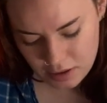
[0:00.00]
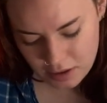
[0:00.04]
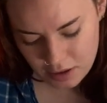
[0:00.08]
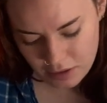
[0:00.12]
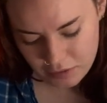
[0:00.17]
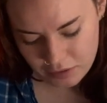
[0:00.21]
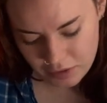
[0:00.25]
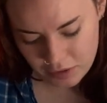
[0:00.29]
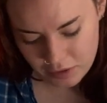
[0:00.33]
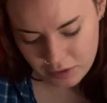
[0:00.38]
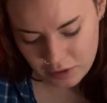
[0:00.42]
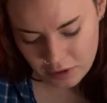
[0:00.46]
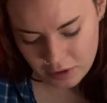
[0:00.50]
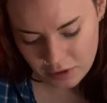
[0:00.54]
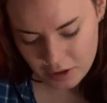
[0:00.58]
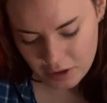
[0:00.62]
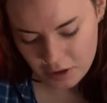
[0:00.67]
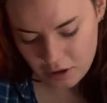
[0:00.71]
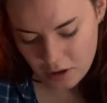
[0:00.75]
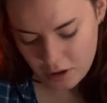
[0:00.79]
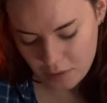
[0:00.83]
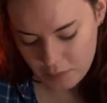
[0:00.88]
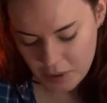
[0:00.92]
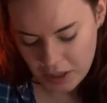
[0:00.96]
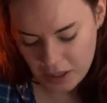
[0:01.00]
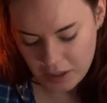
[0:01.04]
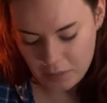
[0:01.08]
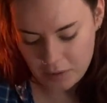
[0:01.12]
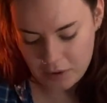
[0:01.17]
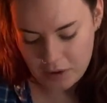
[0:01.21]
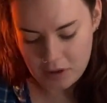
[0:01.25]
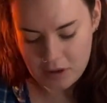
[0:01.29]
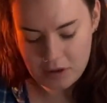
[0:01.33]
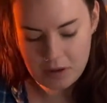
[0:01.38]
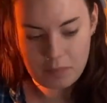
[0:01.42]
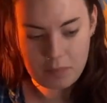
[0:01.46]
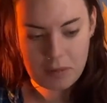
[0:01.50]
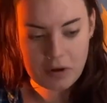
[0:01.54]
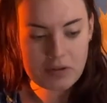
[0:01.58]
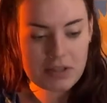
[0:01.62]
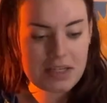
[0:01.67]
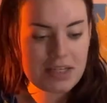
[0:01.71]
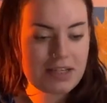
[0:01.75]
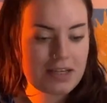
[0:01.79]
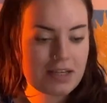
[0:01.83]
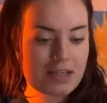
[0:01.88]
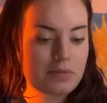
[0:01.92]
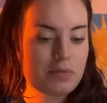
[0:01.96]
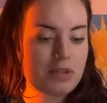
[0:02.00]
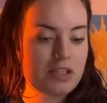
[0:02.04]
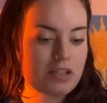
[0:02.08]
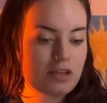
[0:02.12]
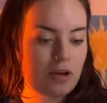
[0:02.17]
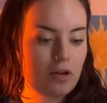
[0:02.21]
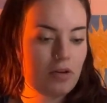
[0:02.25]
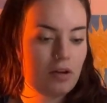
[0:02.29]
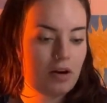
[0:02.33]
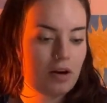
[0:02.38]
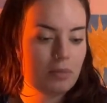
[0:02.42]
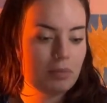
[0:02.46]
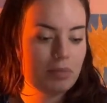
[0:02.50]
If I'm colouring on paper, it mostly takes me so long